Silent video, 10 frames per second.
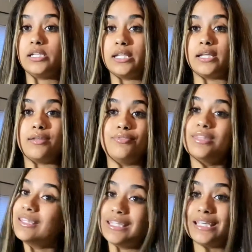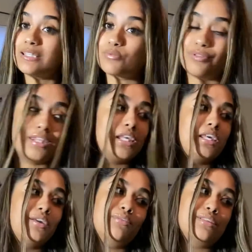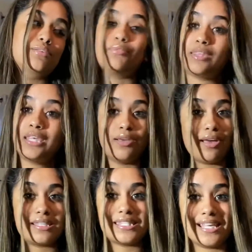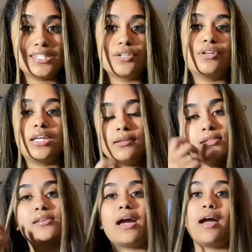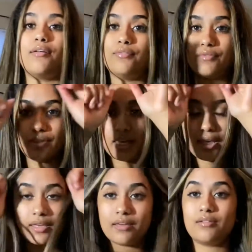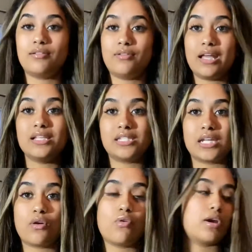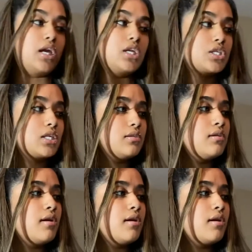and I really think it's really cute. It's a really cute accessory to have like as decoration.